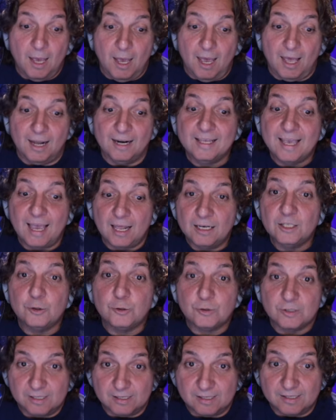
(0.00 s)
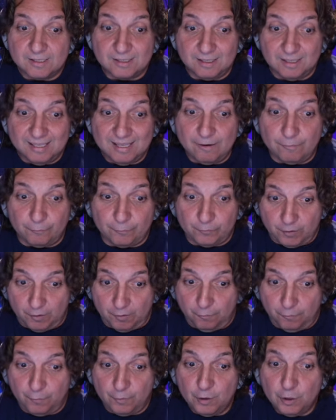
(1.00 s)
And again, you see this lift,
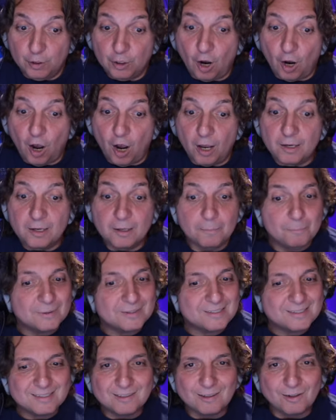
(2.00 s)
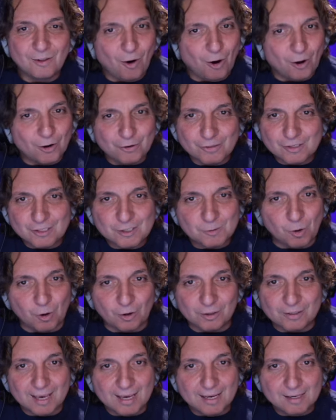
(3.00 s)
fear God, but still honor the
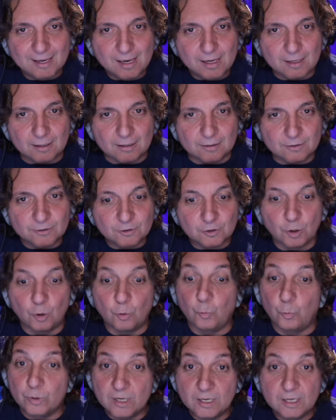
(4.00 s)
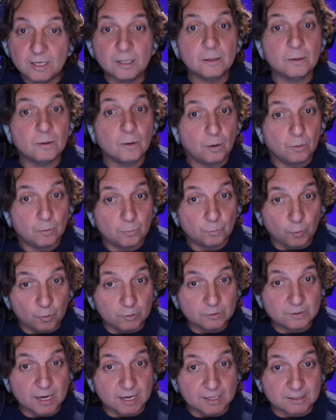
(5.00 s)
small K king. So we can
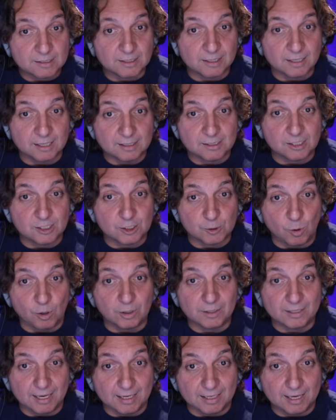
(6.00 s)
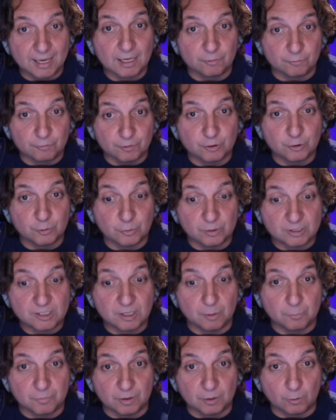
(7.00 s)
protest against the small K king if they're doing
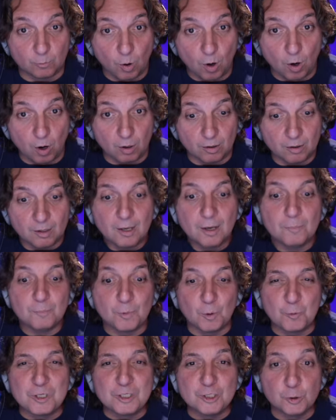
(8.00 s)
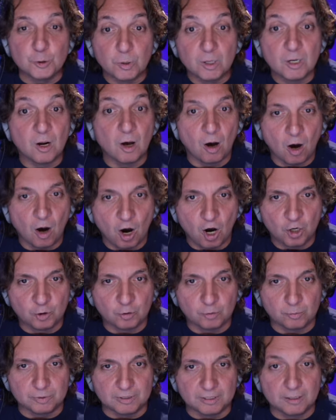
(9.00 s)
something wrong, but we do it
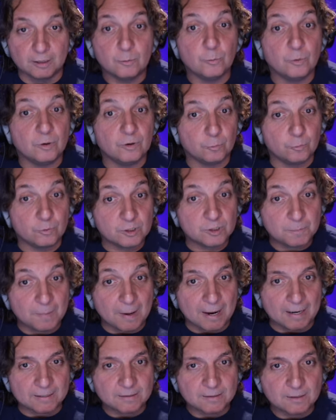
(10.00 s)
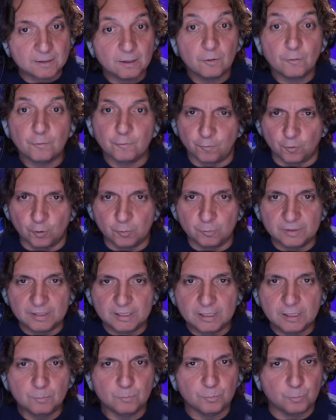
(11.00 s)
honorably, with respect,
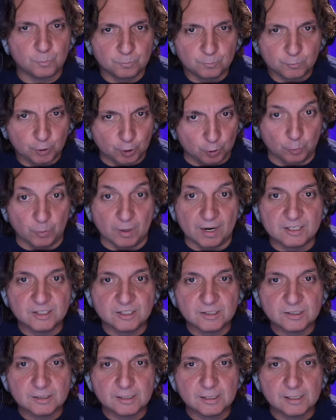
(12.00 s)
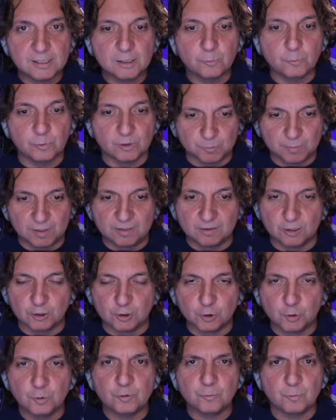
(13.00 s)
firmly, courageously. We speak the
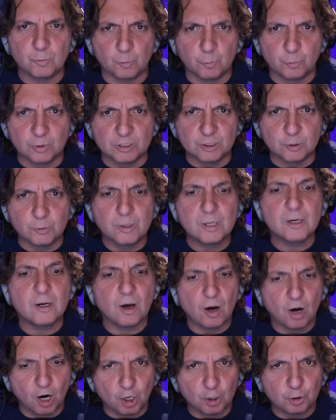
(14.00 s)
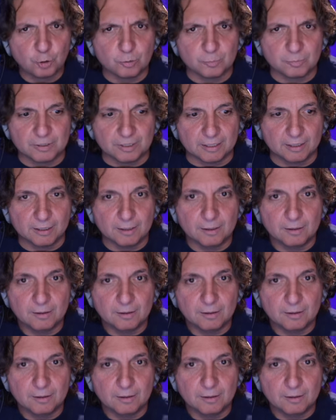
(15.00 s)
truth, but we do it honorably.